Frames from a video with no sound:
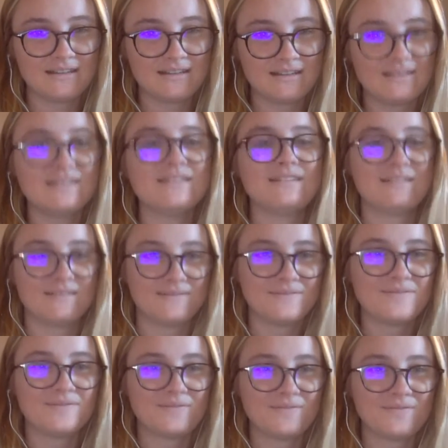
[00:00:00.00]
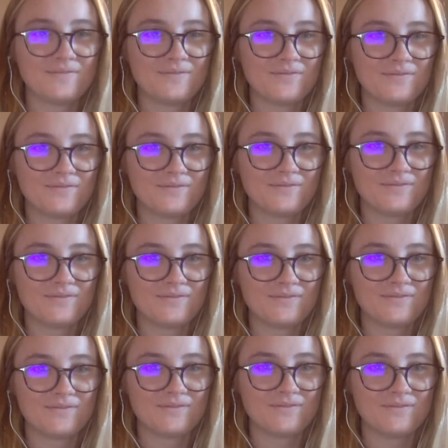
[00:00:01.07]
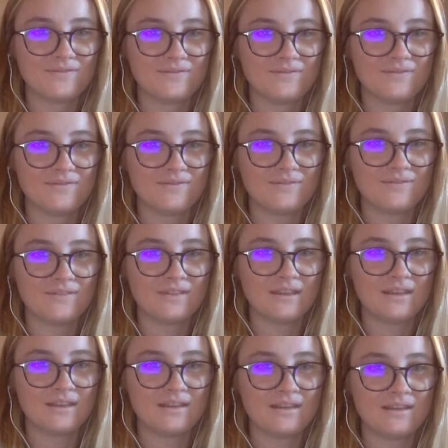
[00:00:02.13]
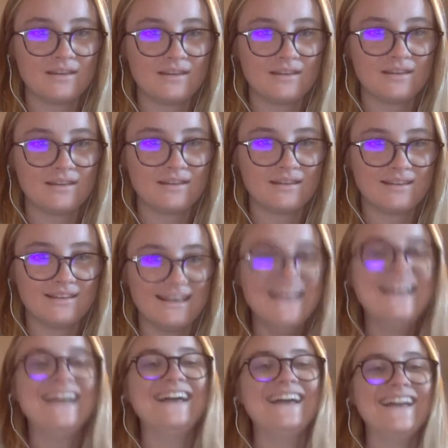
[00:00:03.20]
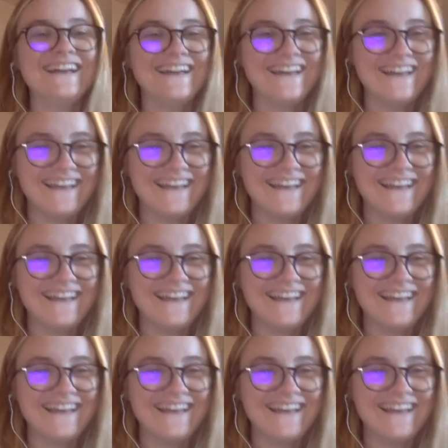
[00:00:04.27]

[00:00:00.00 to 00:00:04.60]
No words are spoken by the person on screen.